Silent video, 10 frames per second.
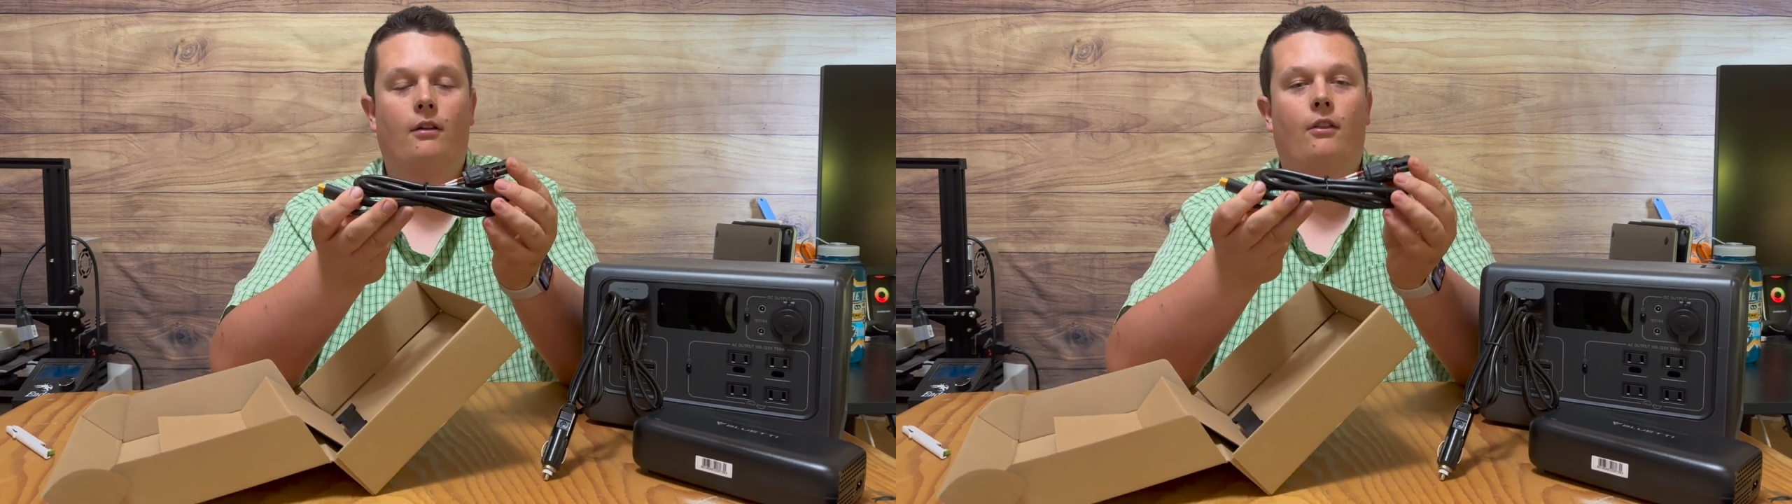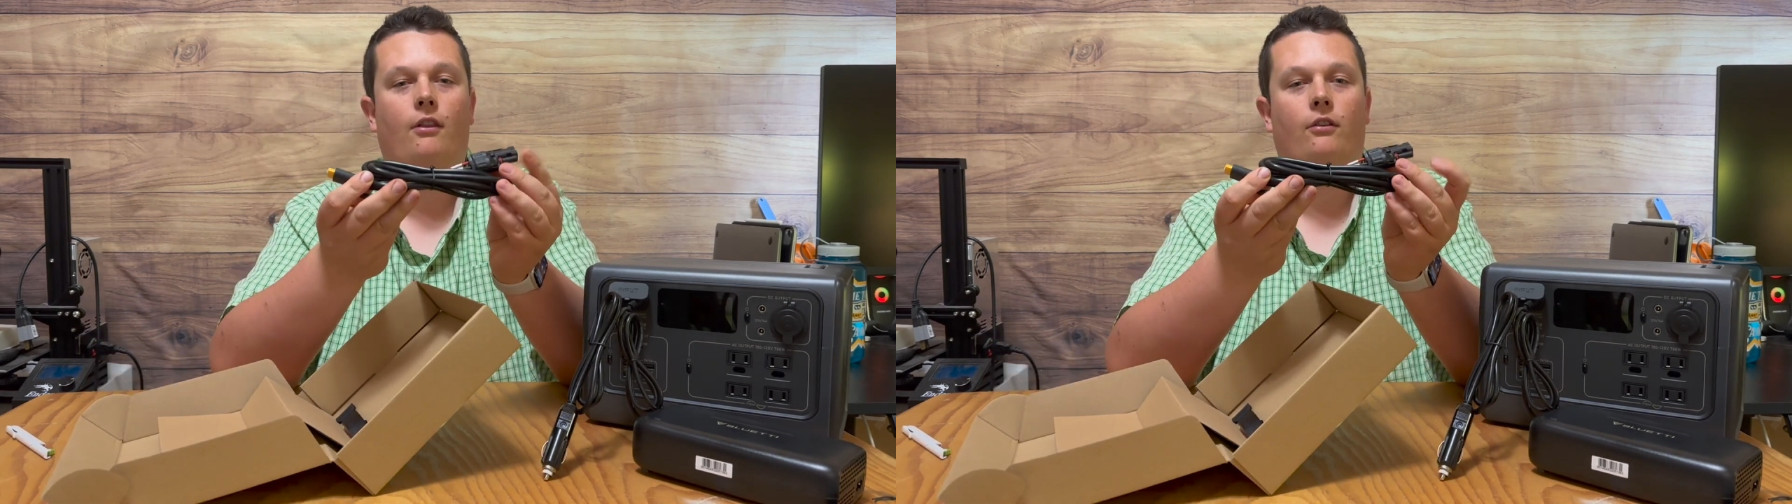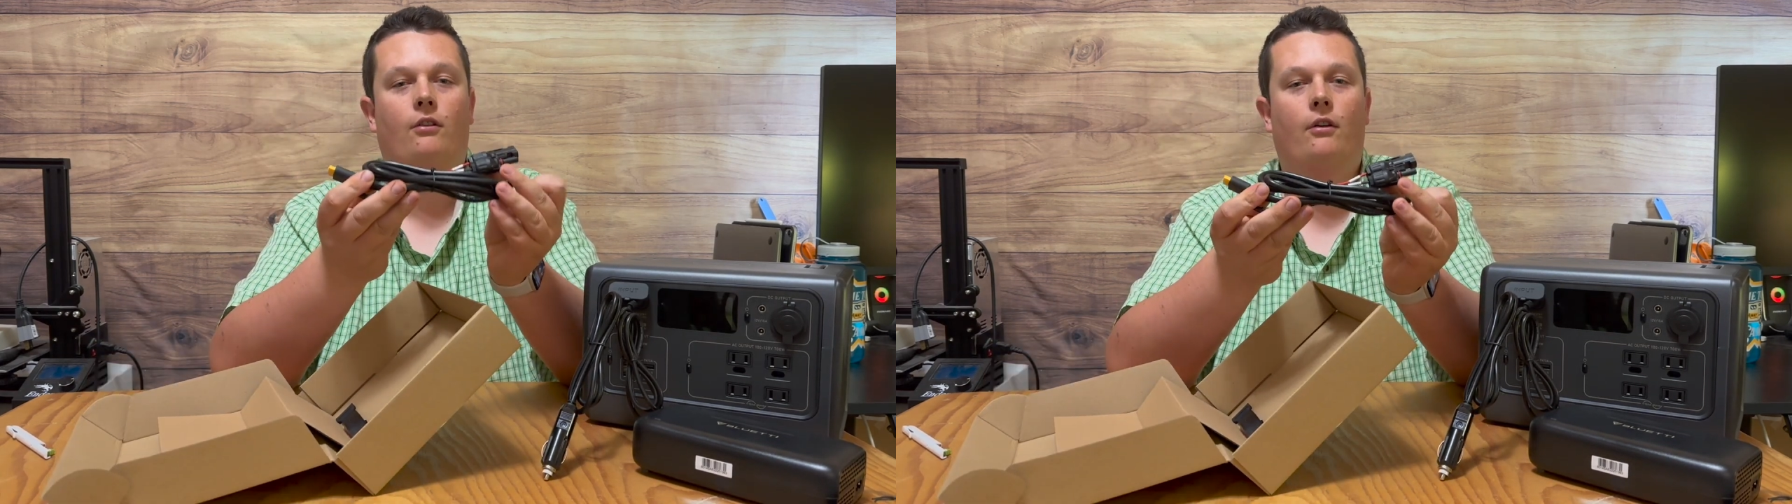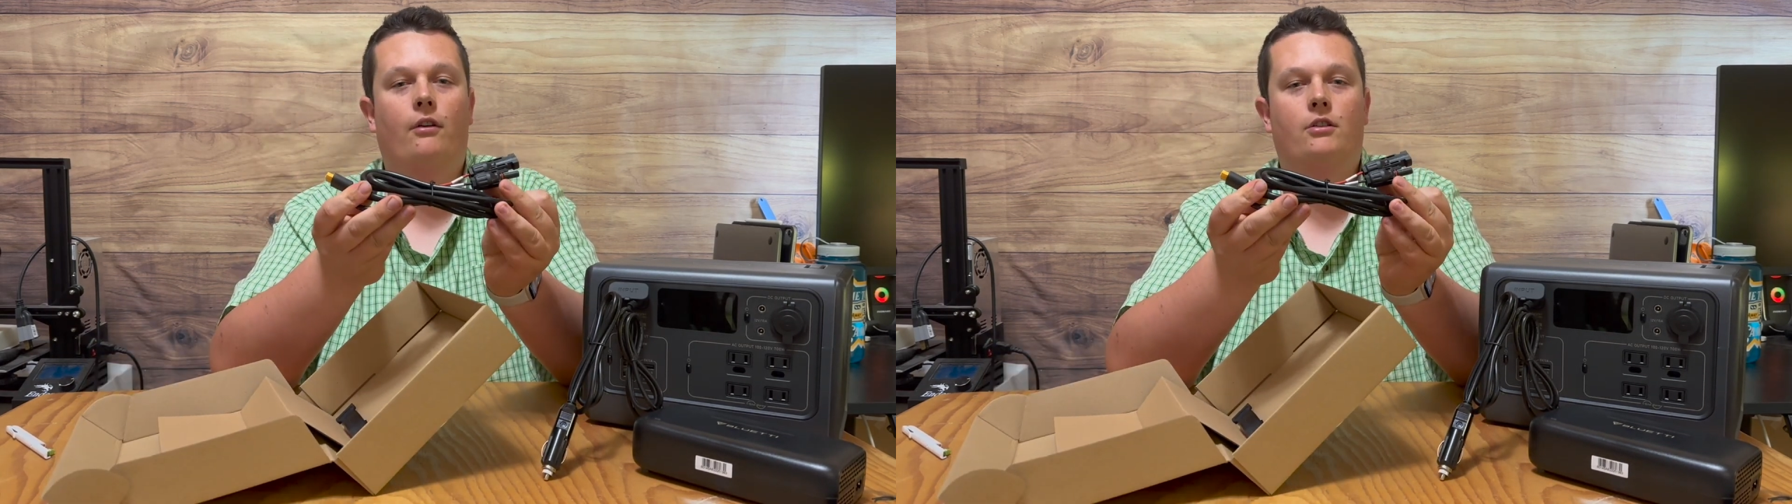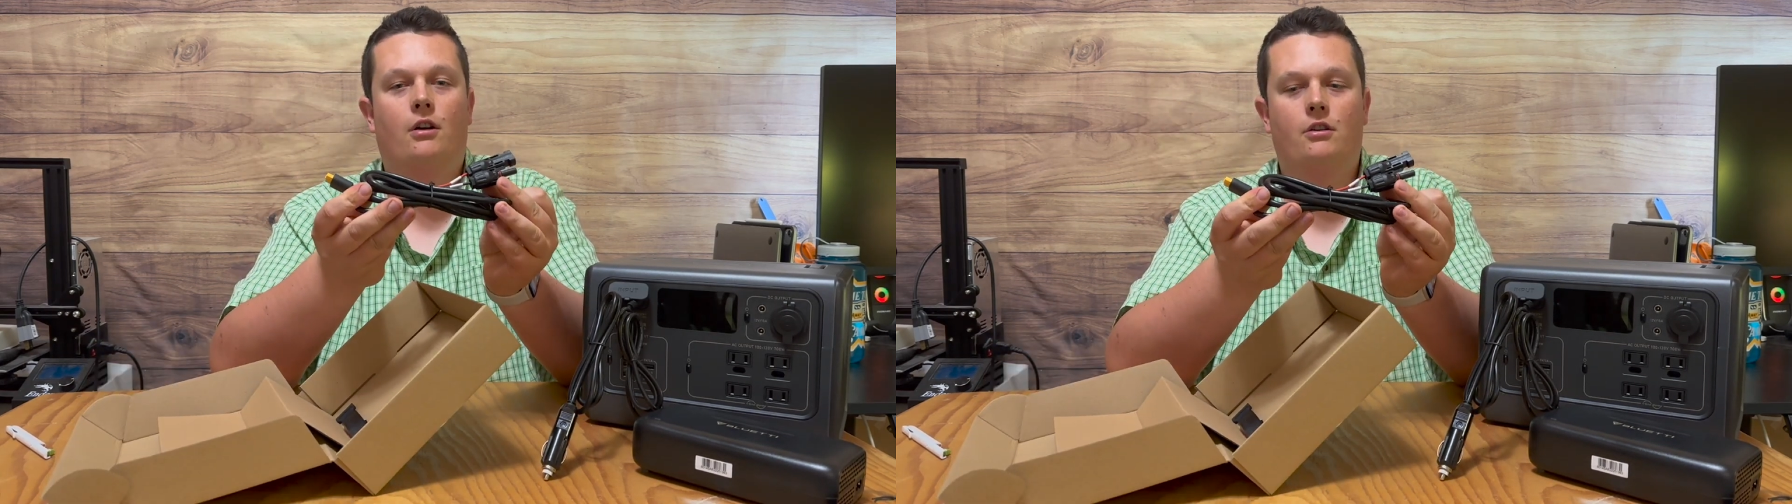the solar
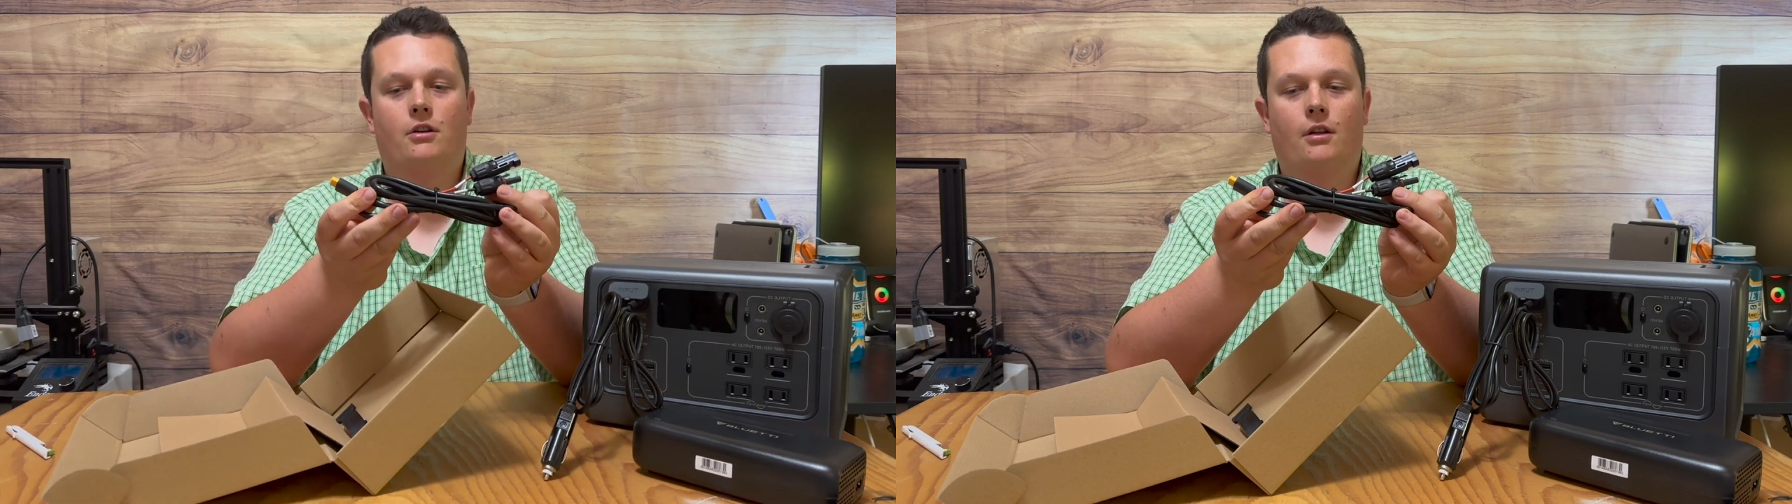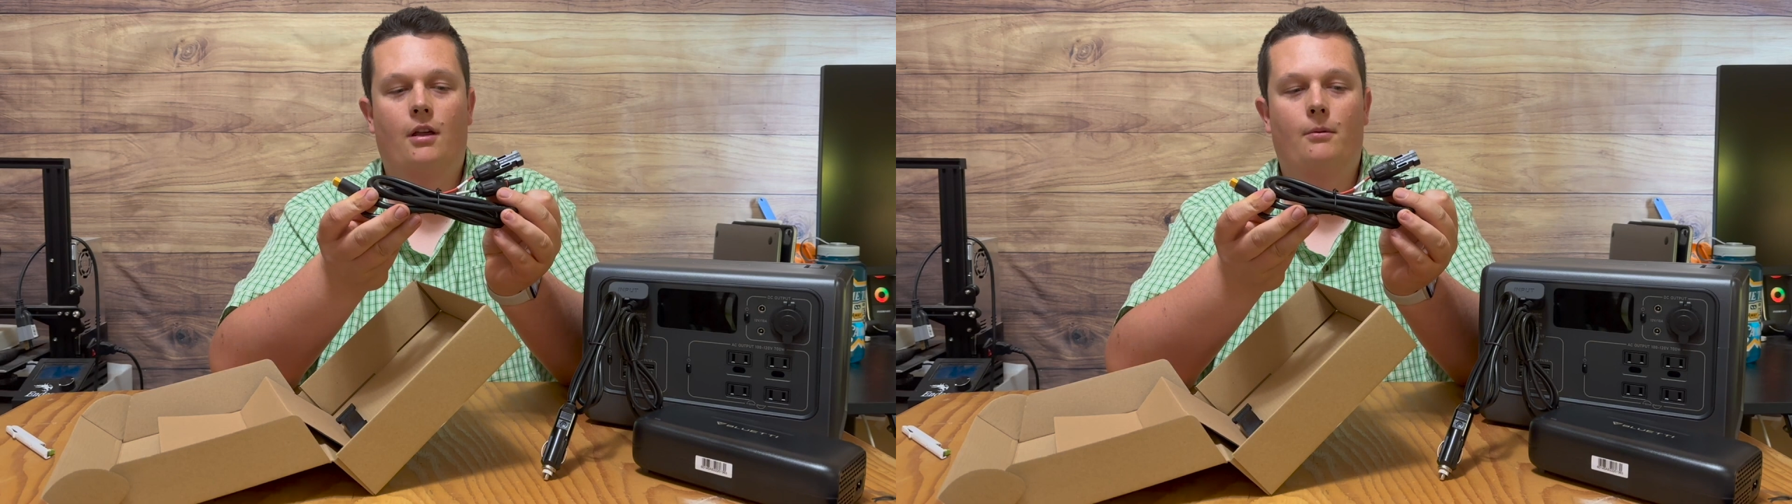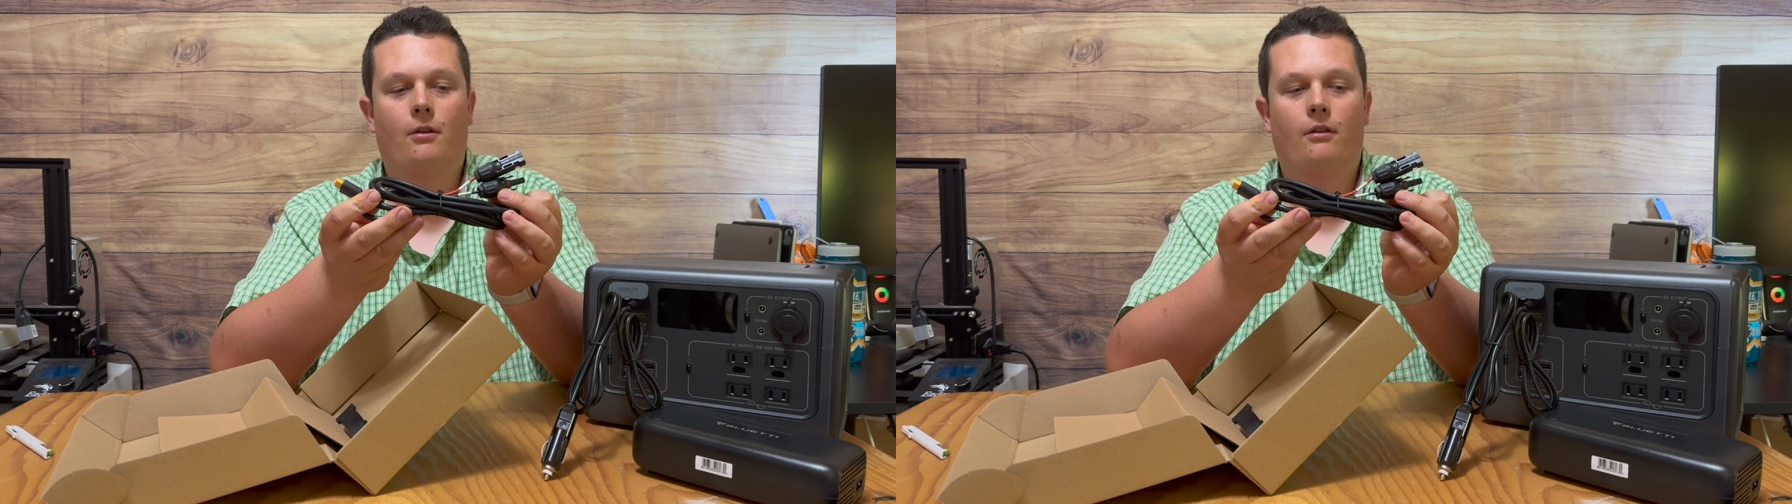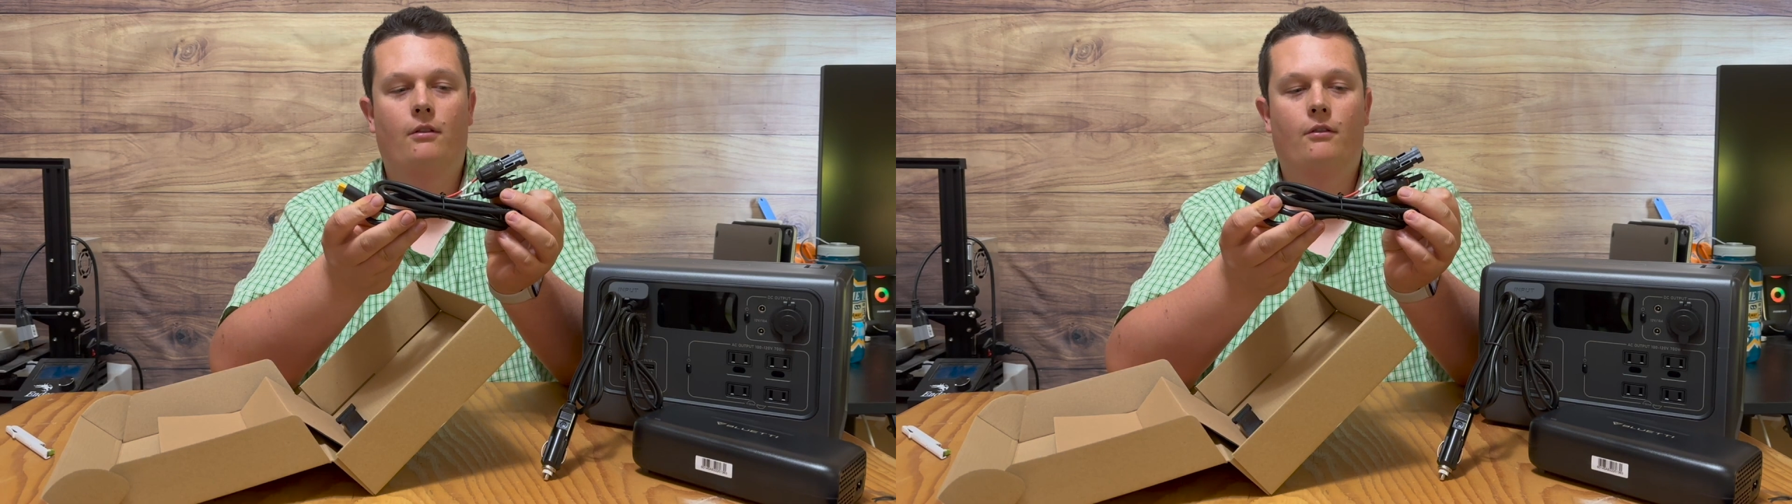charging cable